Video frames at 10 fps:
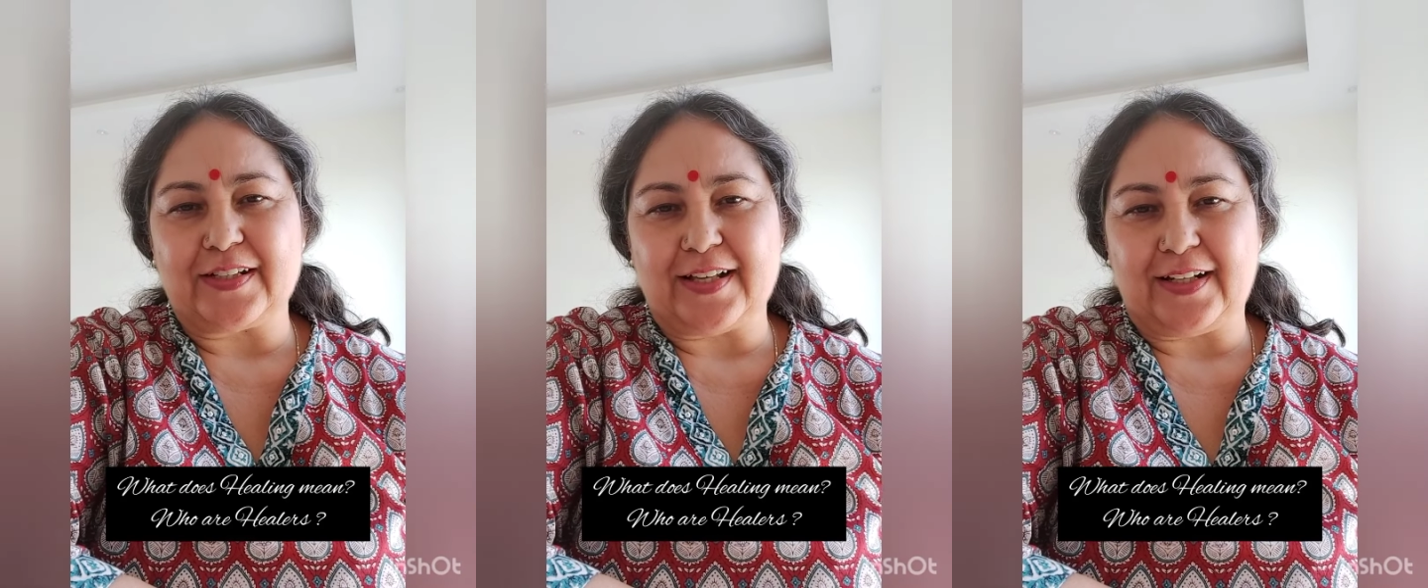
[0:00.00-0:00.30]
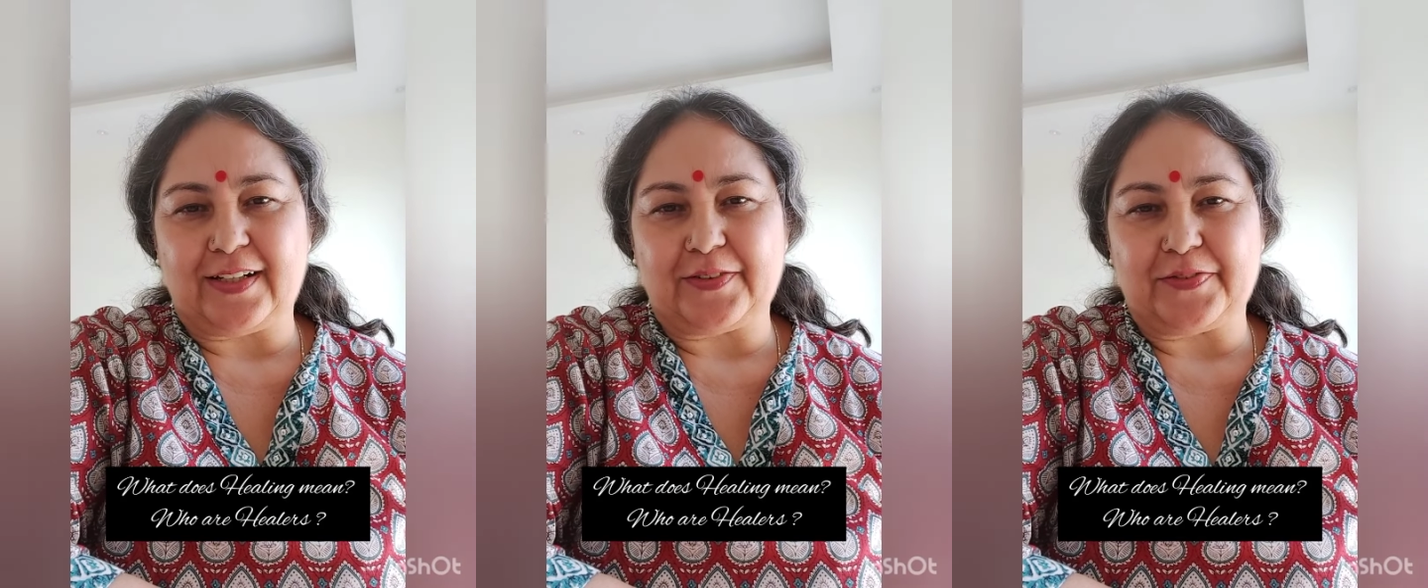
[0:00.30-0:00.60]

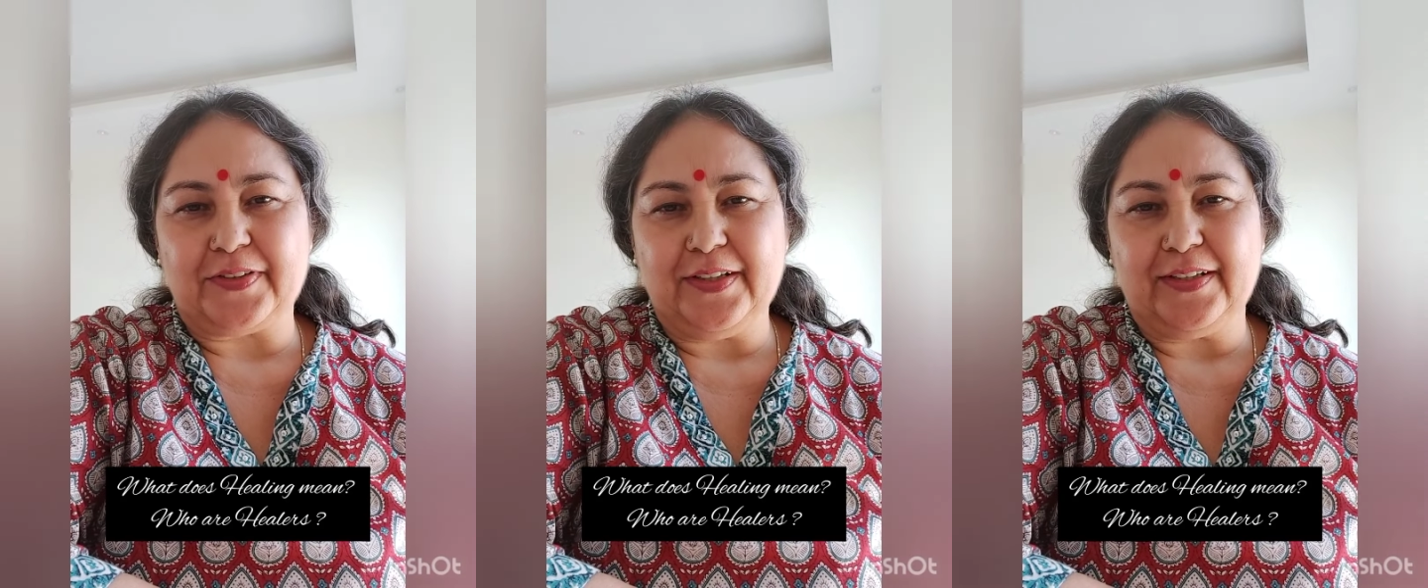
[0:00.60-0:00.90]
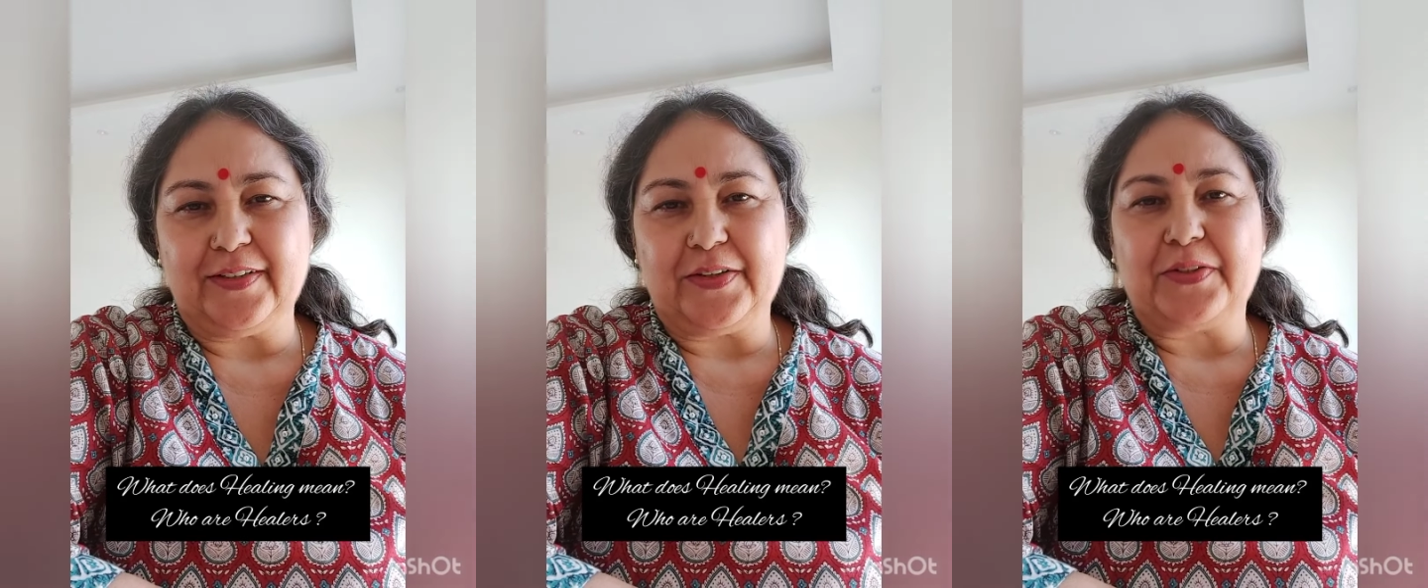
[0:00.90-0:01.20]
scientific
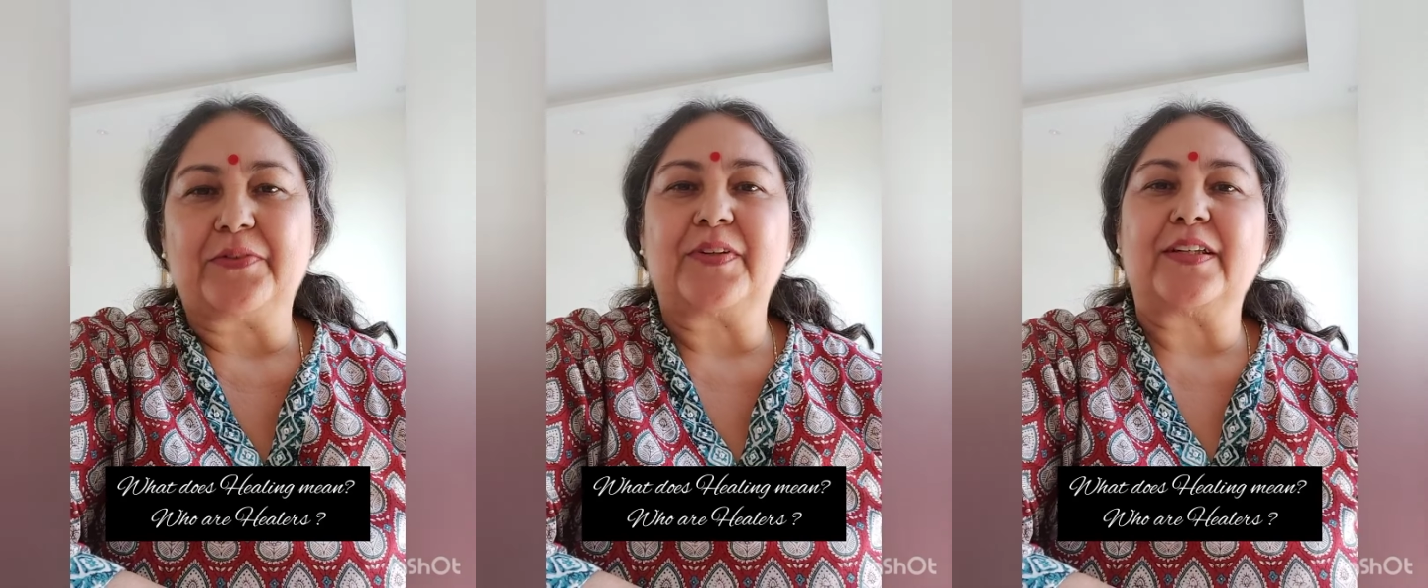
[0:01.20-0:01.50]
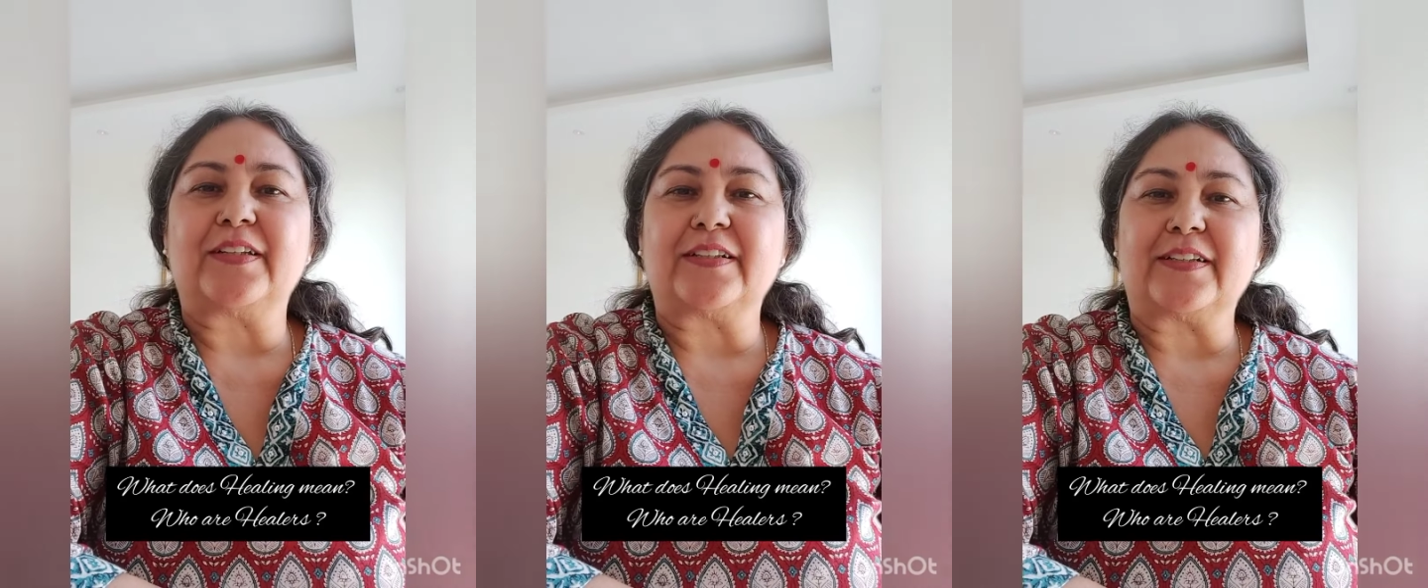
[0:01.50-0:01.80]

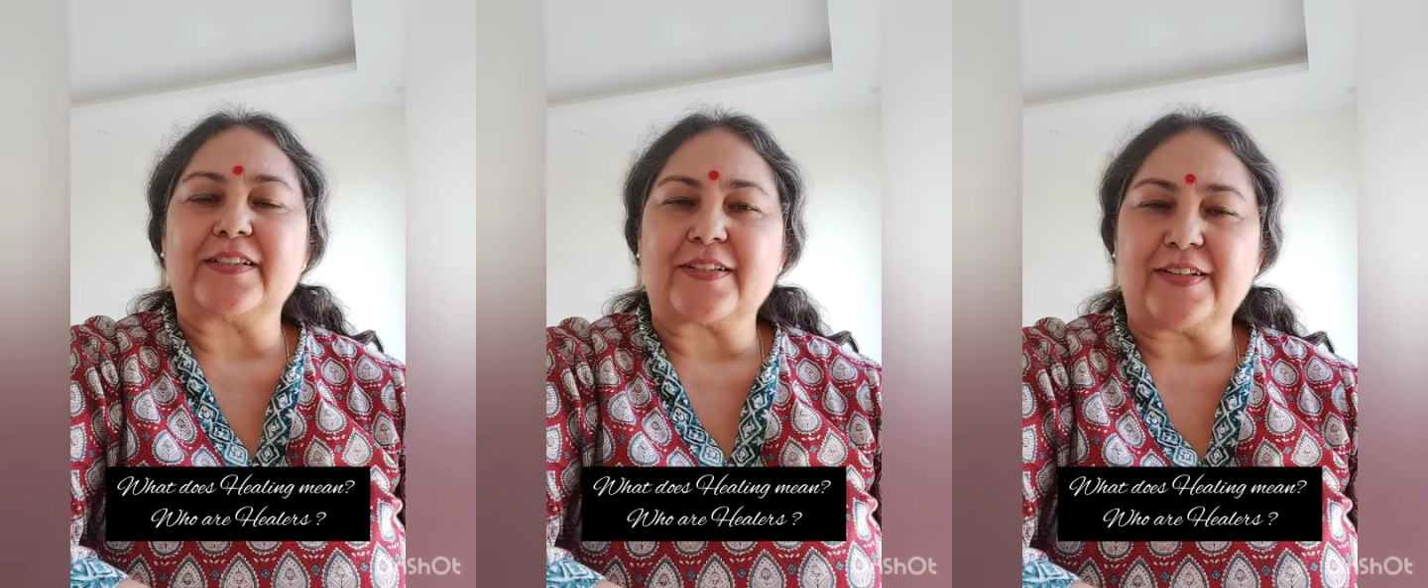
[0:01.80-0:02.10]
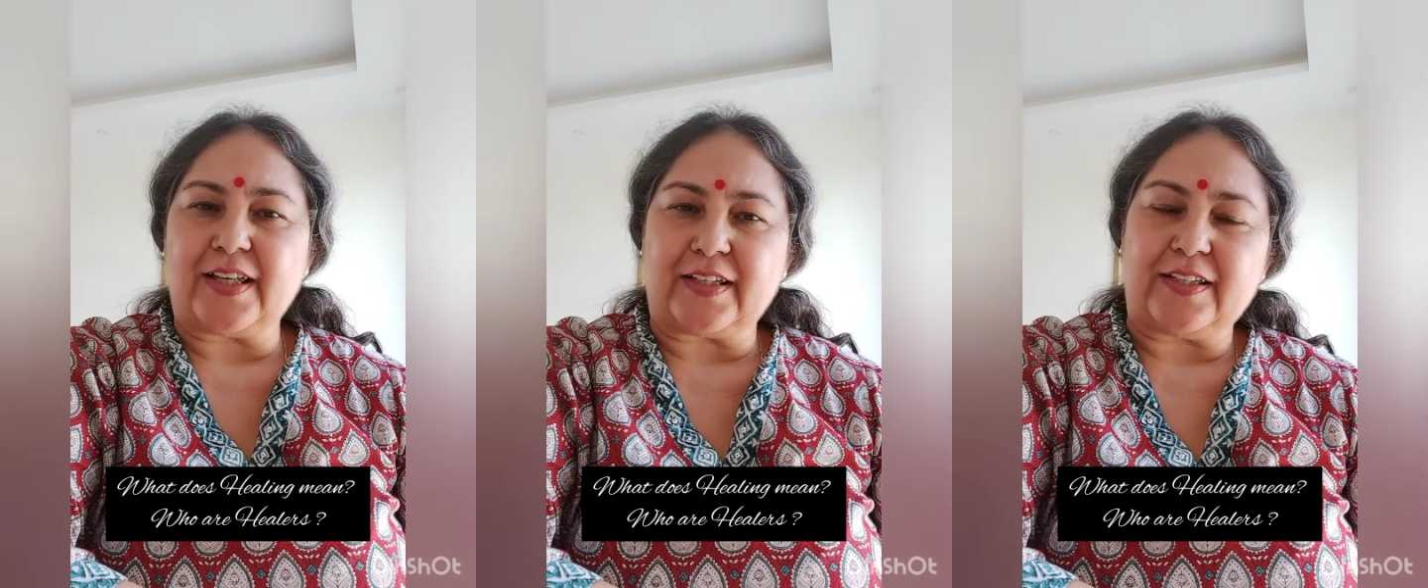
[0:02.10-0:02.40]
whether it is
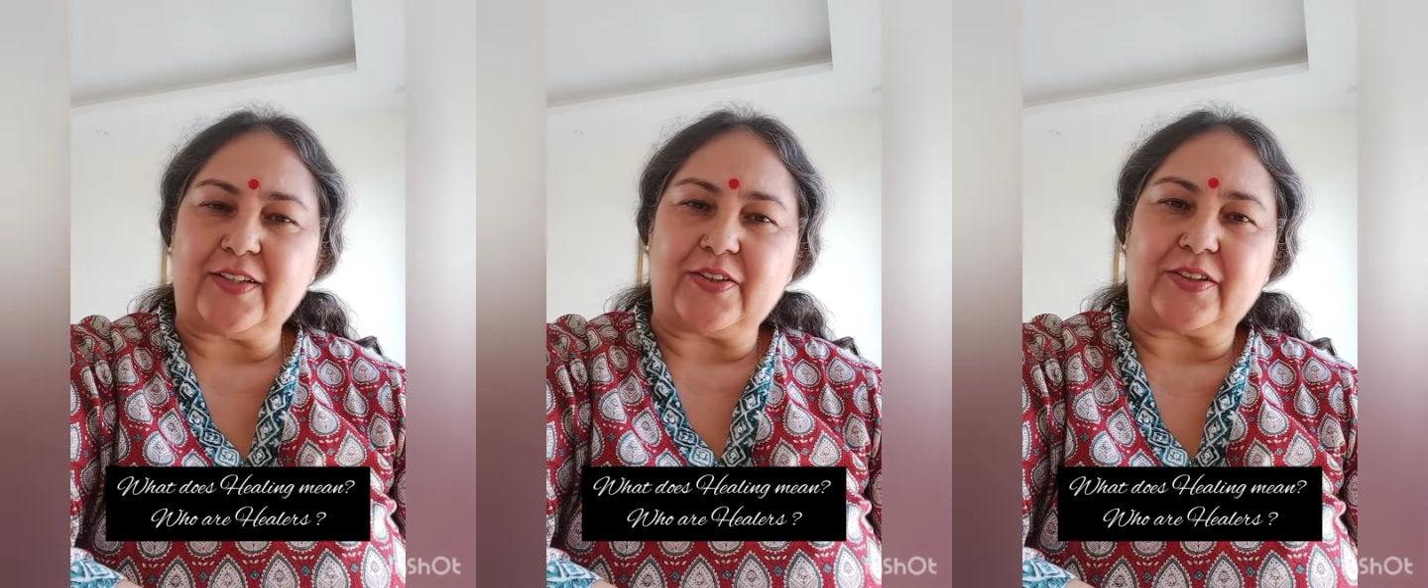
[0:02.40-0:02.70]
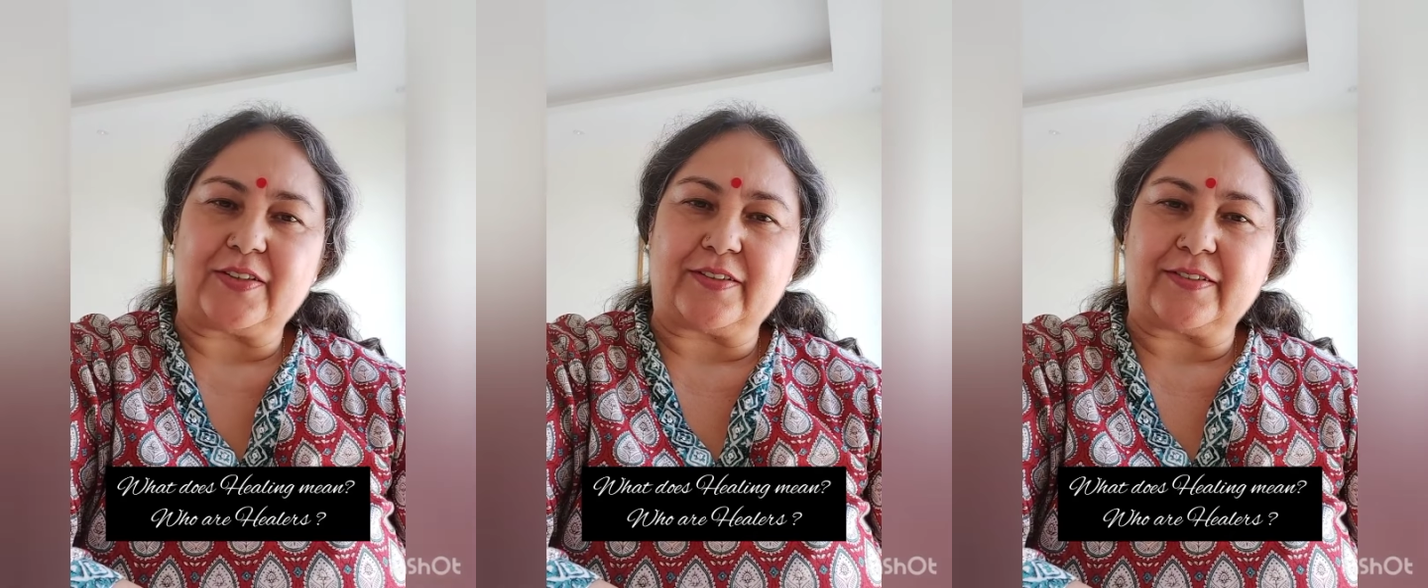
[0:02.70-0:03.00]
reiki
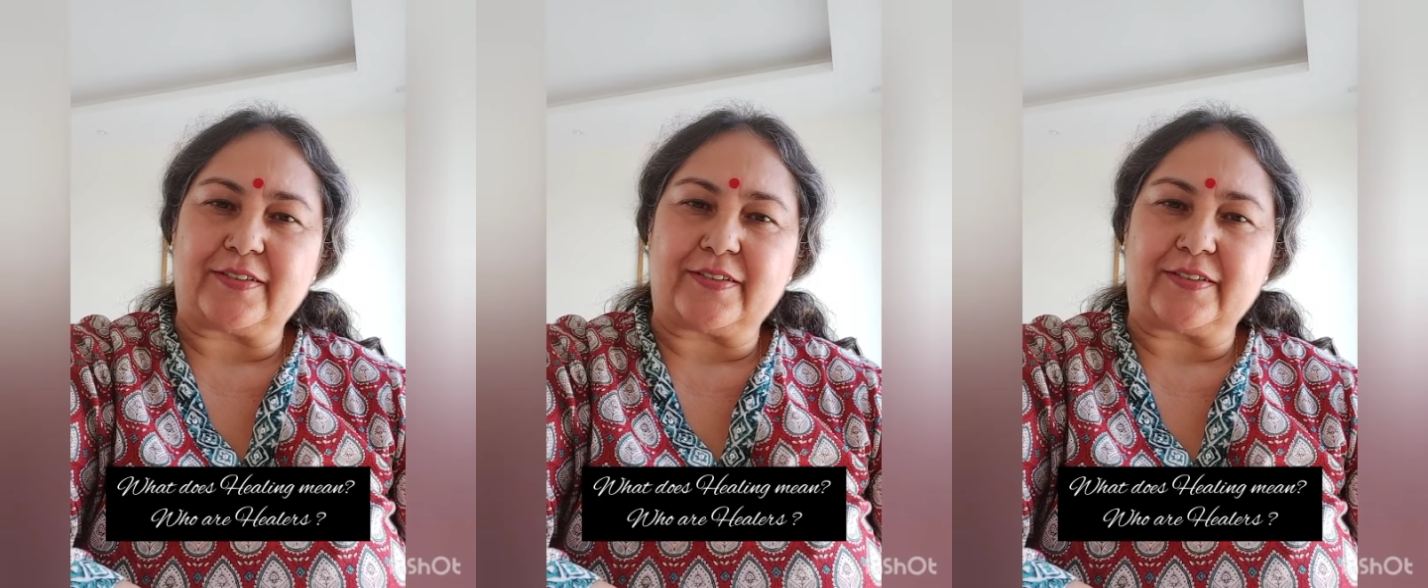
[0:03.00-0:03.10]
or